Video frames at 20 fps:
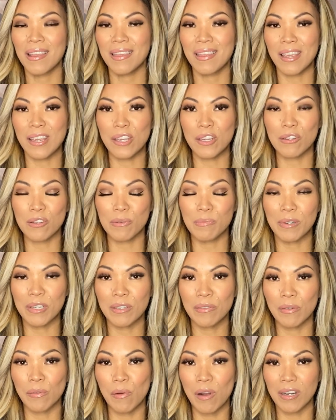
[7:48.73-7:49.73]
Thank you so much
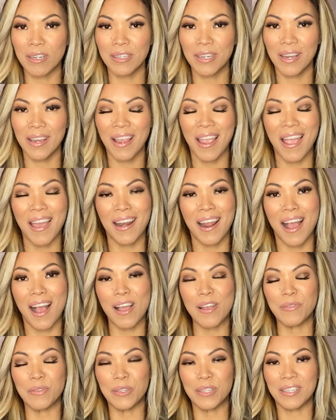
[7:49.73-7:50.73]
for watching, and
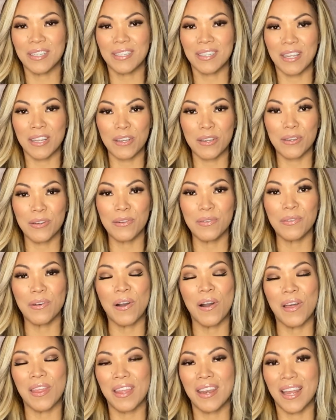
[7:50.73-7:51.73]
I will see you
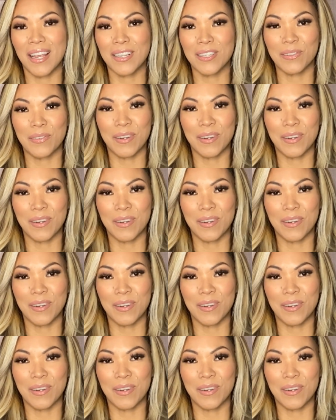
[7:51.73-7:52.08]
on the next